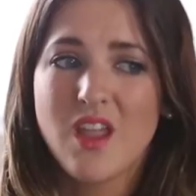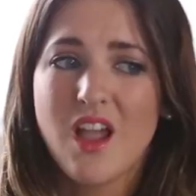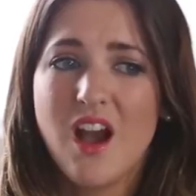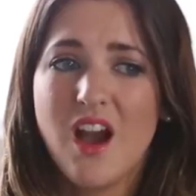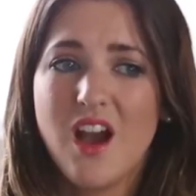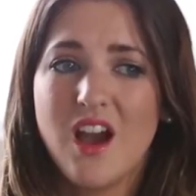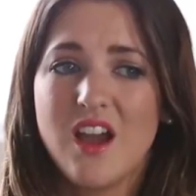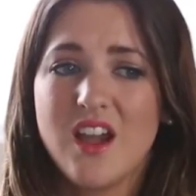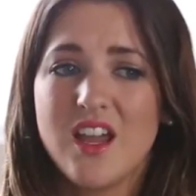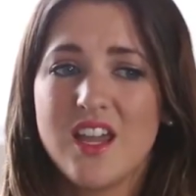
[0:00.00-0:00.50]

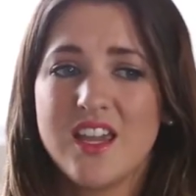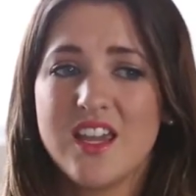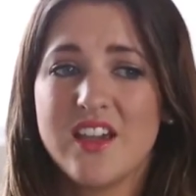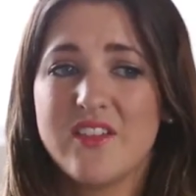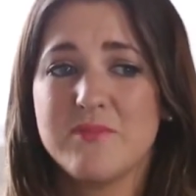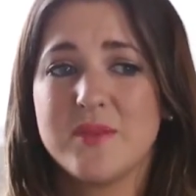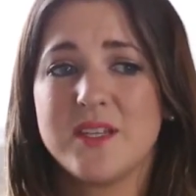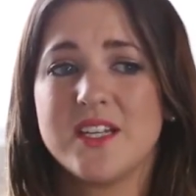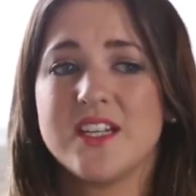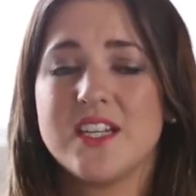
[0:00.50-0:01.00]
I
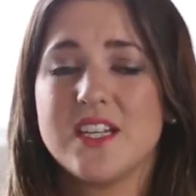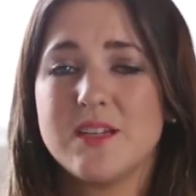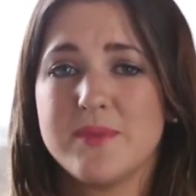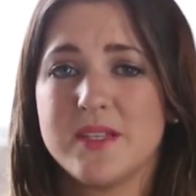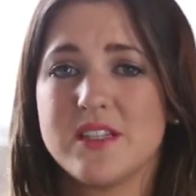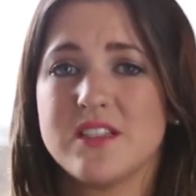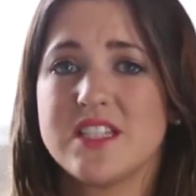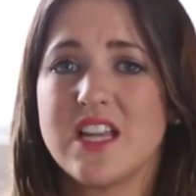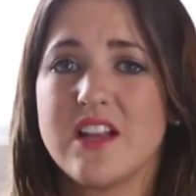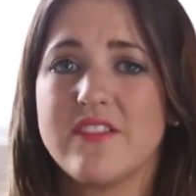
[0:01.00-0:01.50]
have been a little
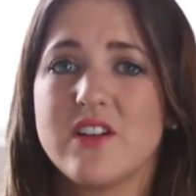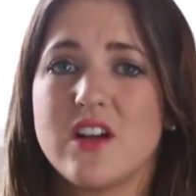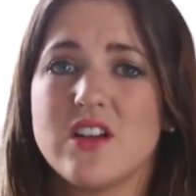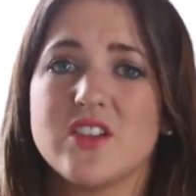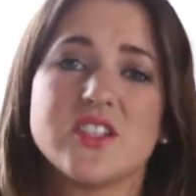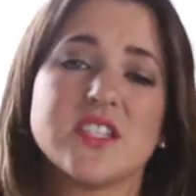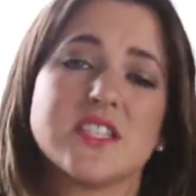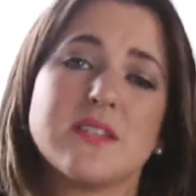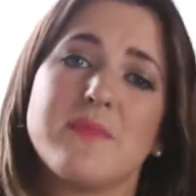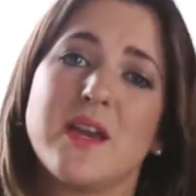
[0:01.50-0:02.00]
bit
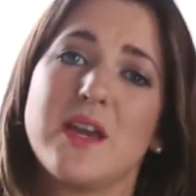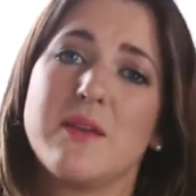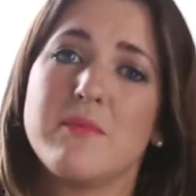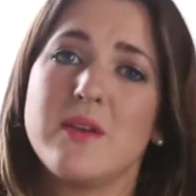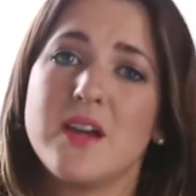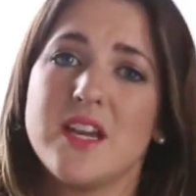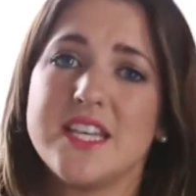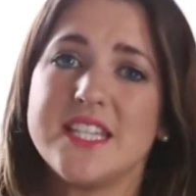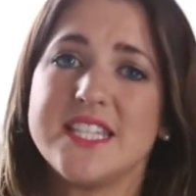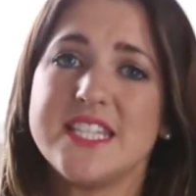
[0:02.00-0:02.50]
self-conscious about
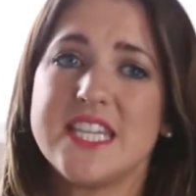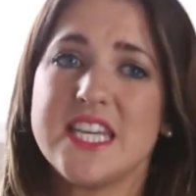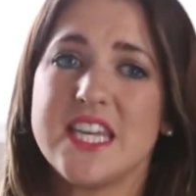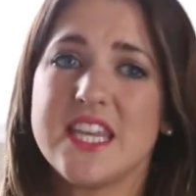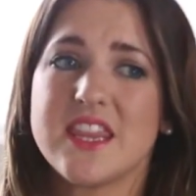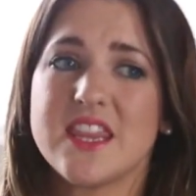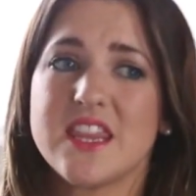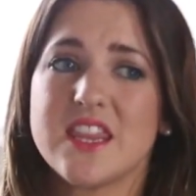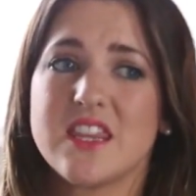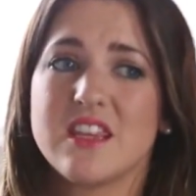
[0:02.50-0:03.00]
my
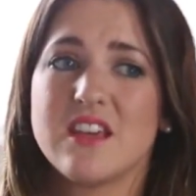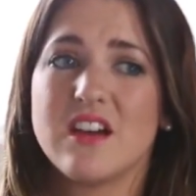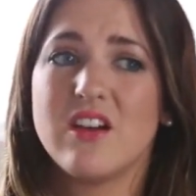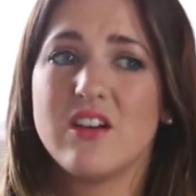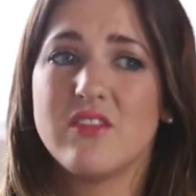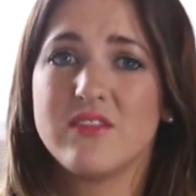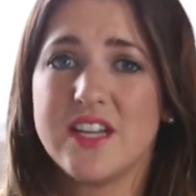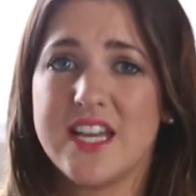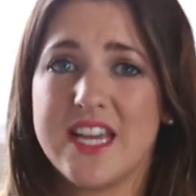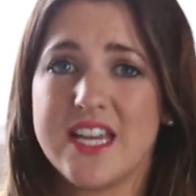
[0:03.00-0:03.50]
teeth
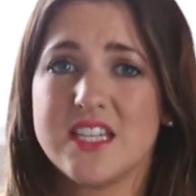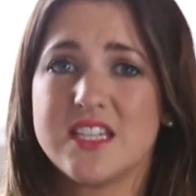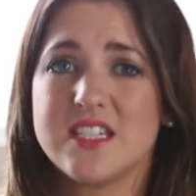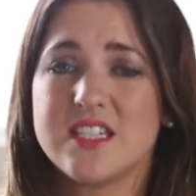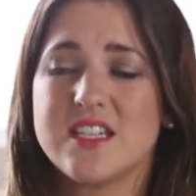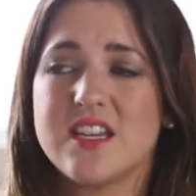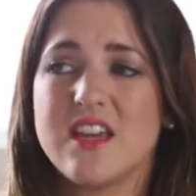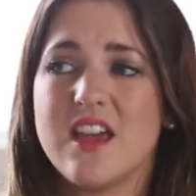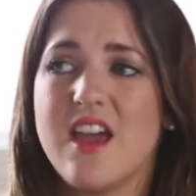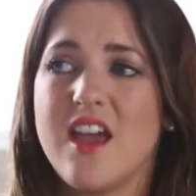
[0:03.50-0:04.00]
of
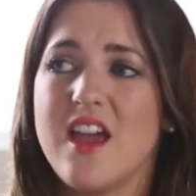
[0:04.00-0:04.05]
late.